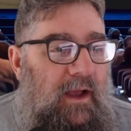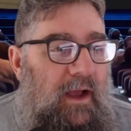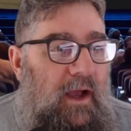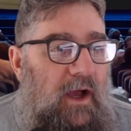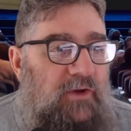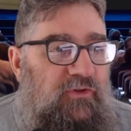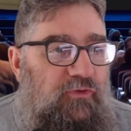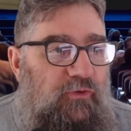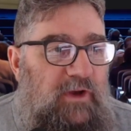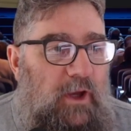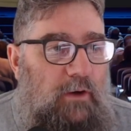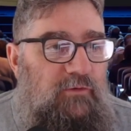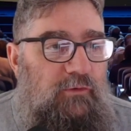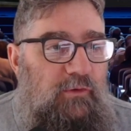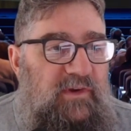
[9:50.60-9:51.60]
A
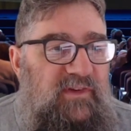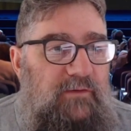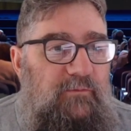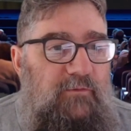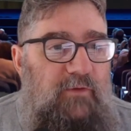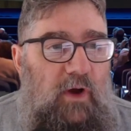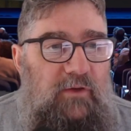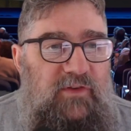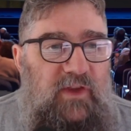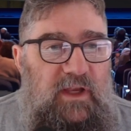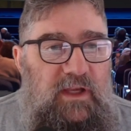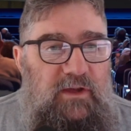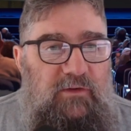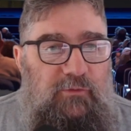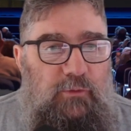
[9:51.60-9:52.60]
trio of 375s
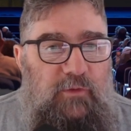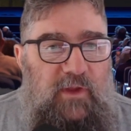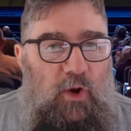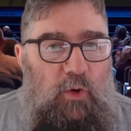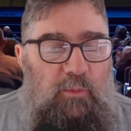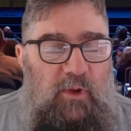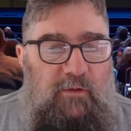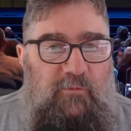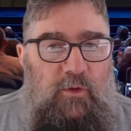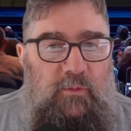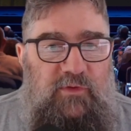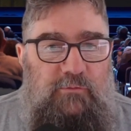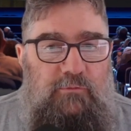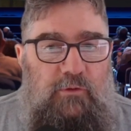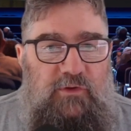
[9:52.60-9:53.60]
ease through the old
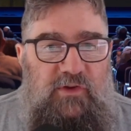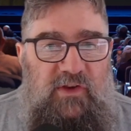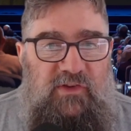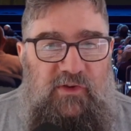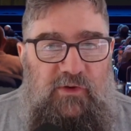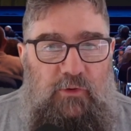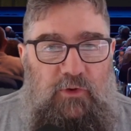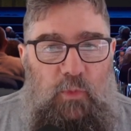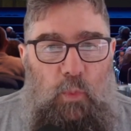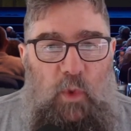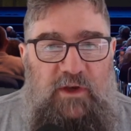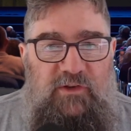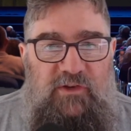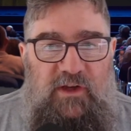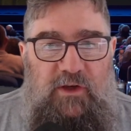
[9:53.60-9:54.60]
platforms at Rochester on
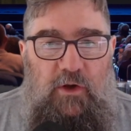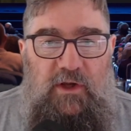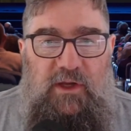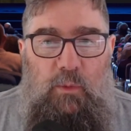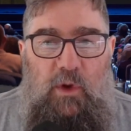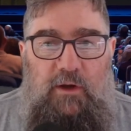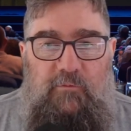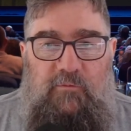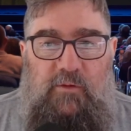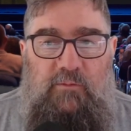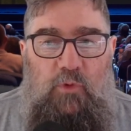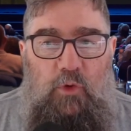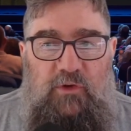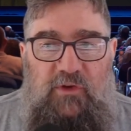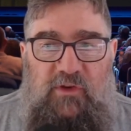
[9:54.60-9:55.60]
1G91 from
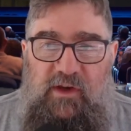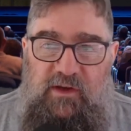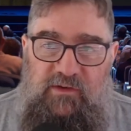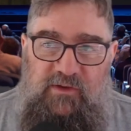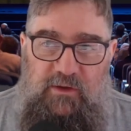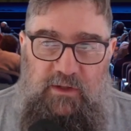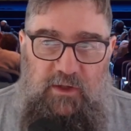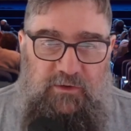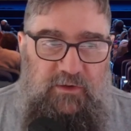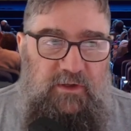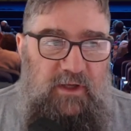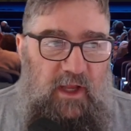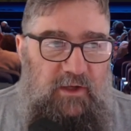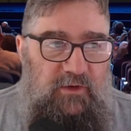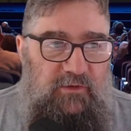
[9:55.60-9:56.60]
Broadstairs to
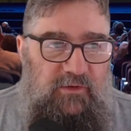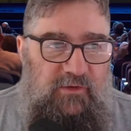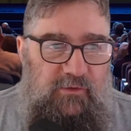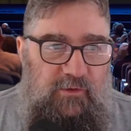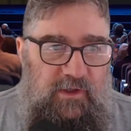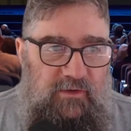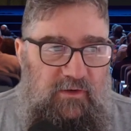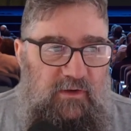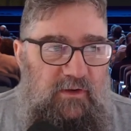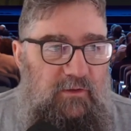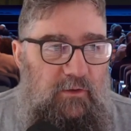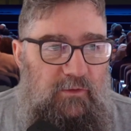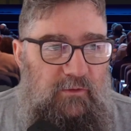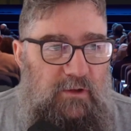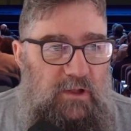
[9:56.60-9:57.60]
London Cannon Street.
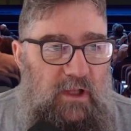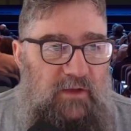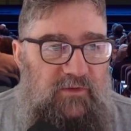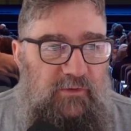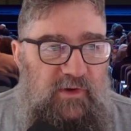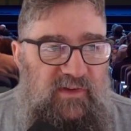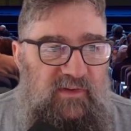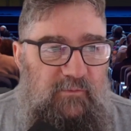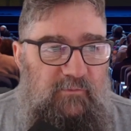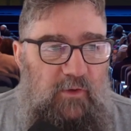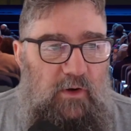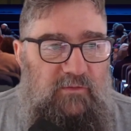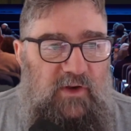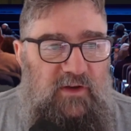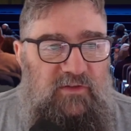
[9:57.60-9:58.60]
The Class
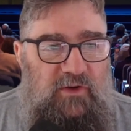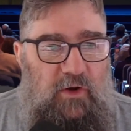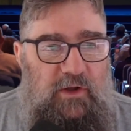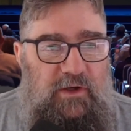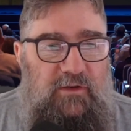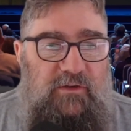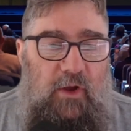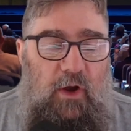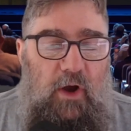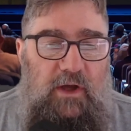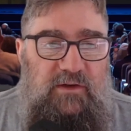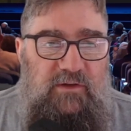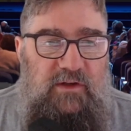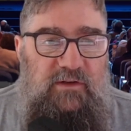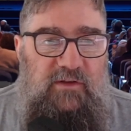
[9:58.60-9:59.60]
375-9 is the
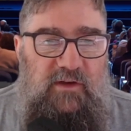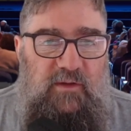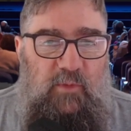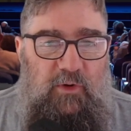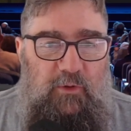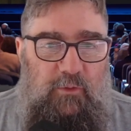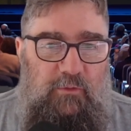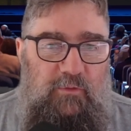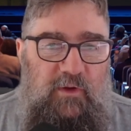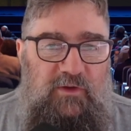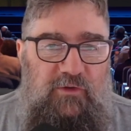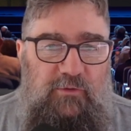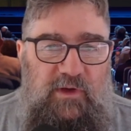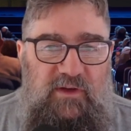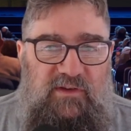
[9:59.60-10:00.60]
high-density model
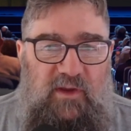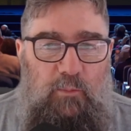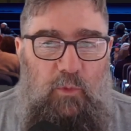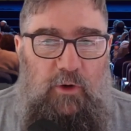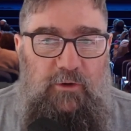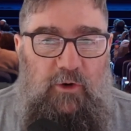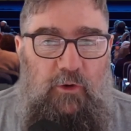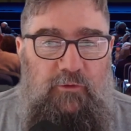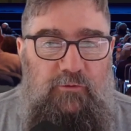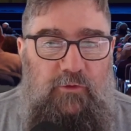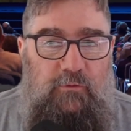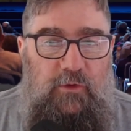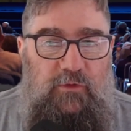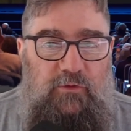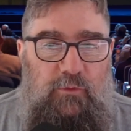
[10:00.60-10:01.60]
featuring somewhat
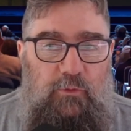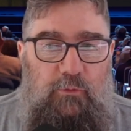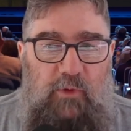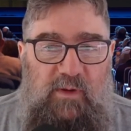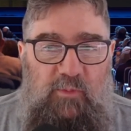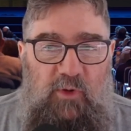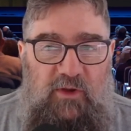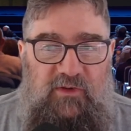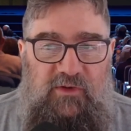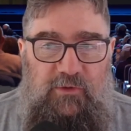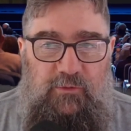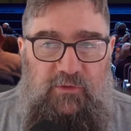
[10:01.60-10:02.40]
controversial 3+2